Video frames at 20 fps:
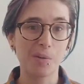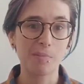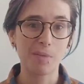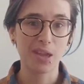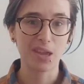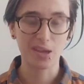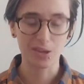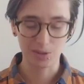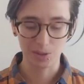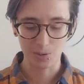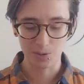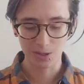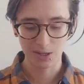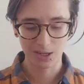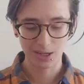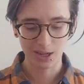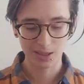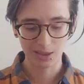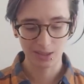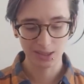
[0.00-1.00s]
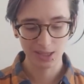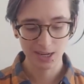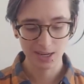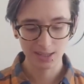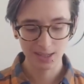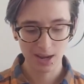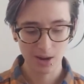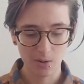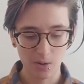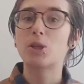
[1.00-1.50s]
and baking soda to get the stains
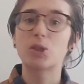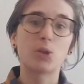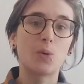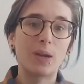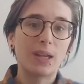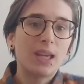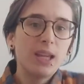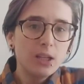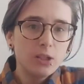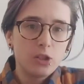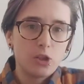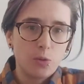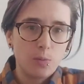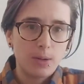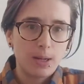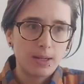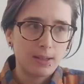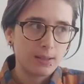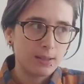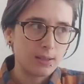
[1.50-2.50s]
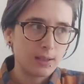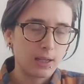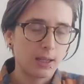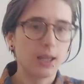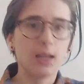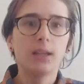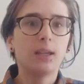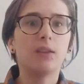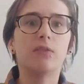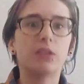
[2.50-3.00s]
out. So I can't donate it. I
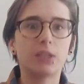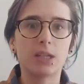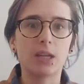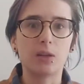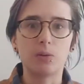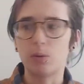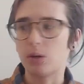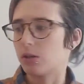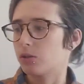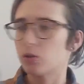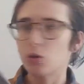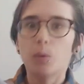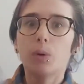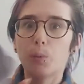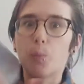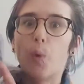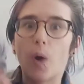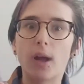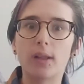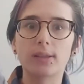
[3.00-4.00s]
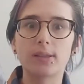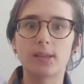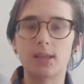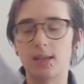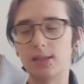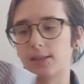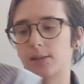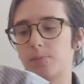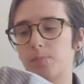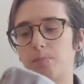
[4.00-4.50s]
can't give it to anyone else. No one wants
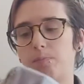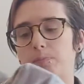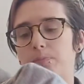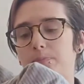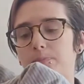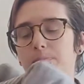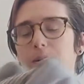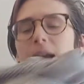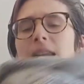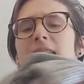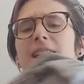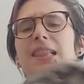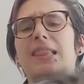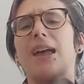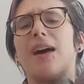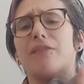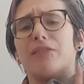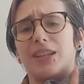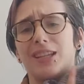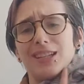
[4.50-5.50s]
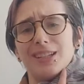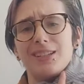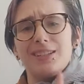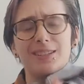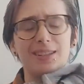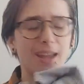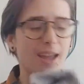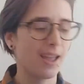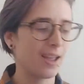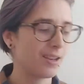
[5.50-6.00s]
this, but I love it.
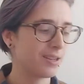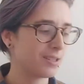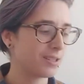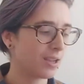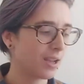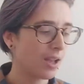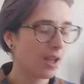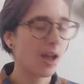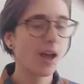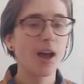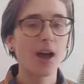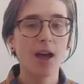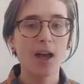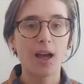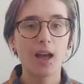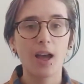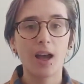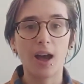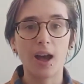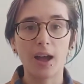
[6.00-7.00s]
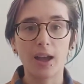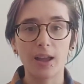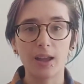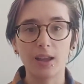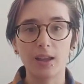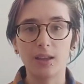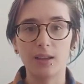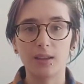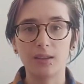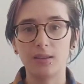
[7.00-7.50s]
And
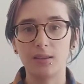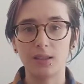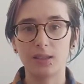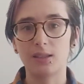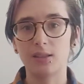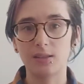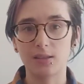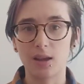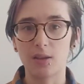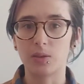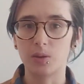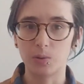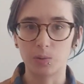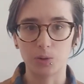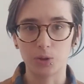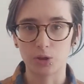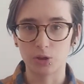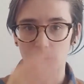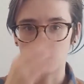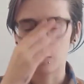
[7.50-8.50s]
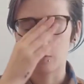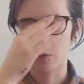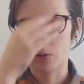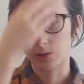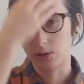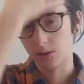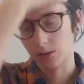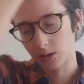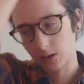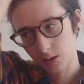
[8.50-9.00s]
this is not the only shirt that falls
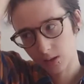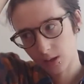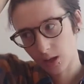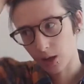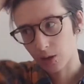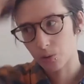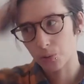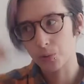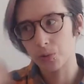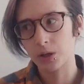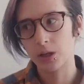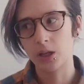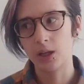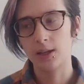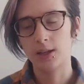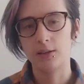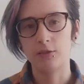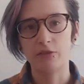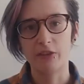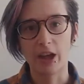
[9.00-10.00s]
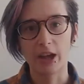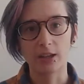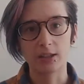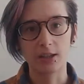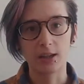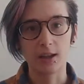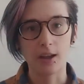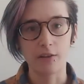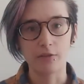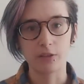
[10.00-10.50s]
into this category. In fact, I
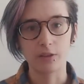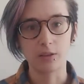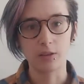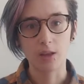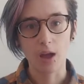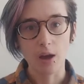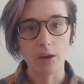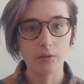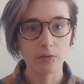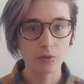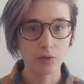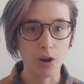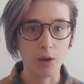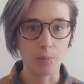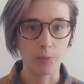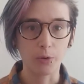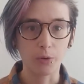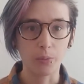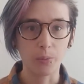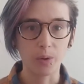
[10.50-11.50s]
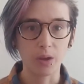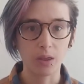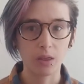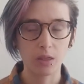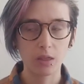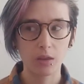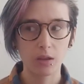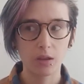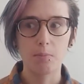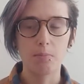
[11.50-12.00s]
have a lot of trouble
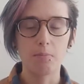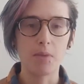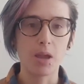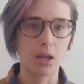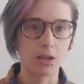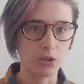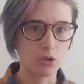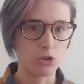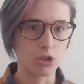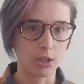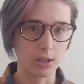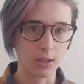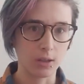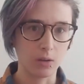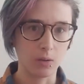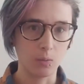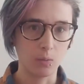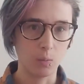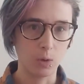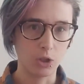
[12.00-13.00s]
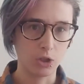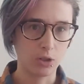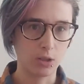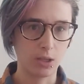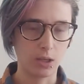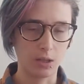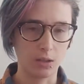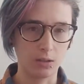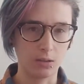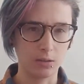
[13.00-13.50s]
with managing which
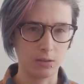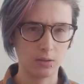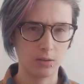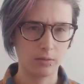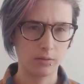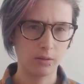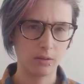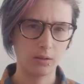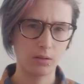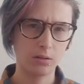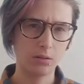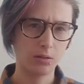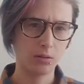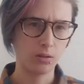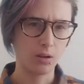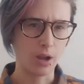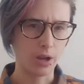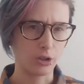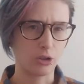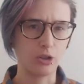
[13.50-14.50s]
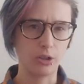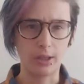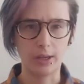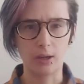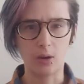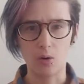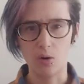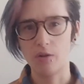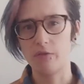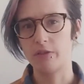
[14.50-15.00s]
things I should let
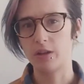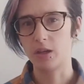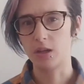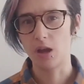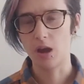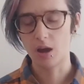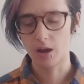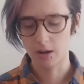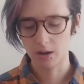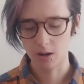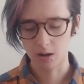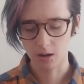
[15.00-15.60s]
go of and not.